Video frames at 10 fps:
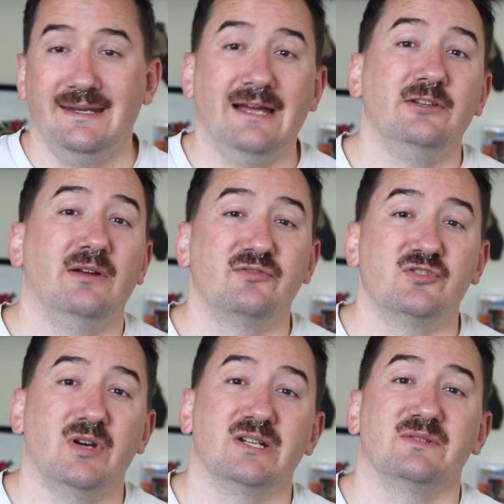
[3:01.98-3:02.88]
now you have
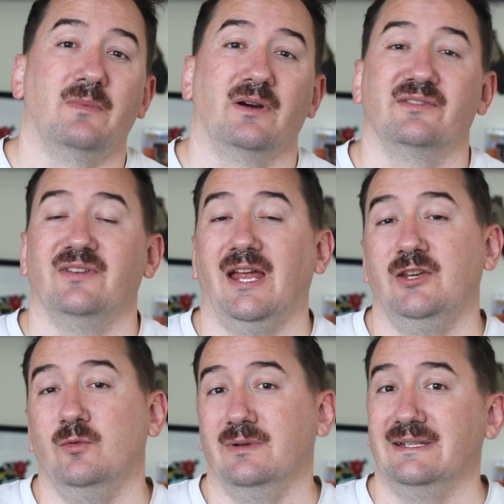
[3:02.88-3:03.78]
stretch marks and
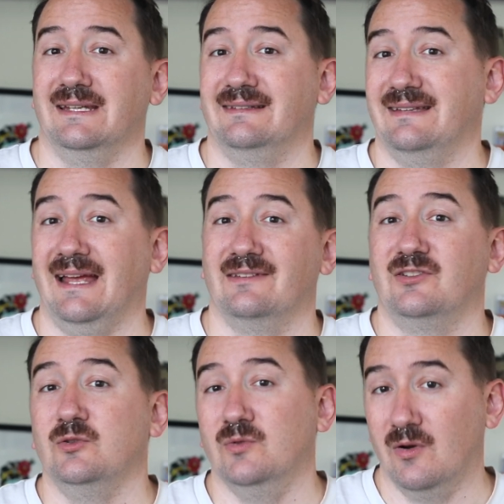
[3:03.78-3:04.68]
you want to get
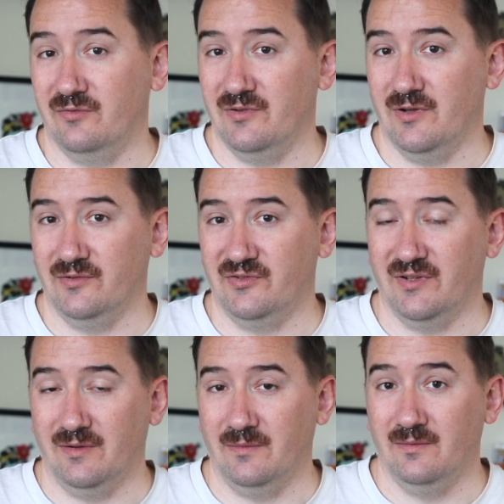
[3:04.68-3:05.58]
tattooed over those
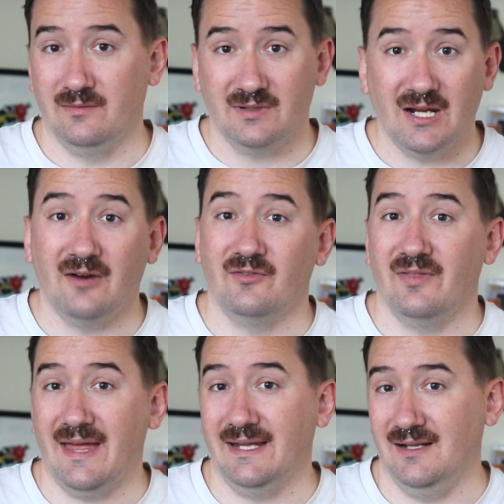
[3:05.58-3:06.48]
to cover
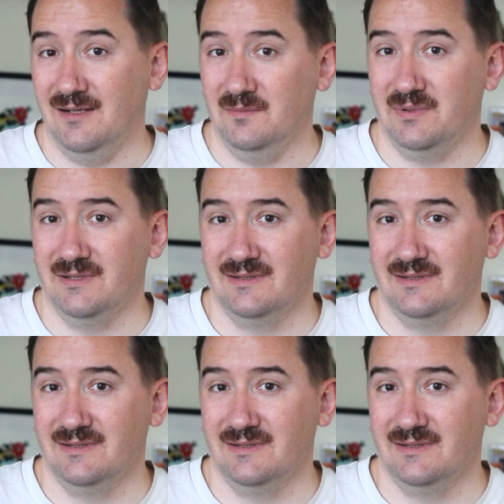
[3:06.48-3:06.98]
that up.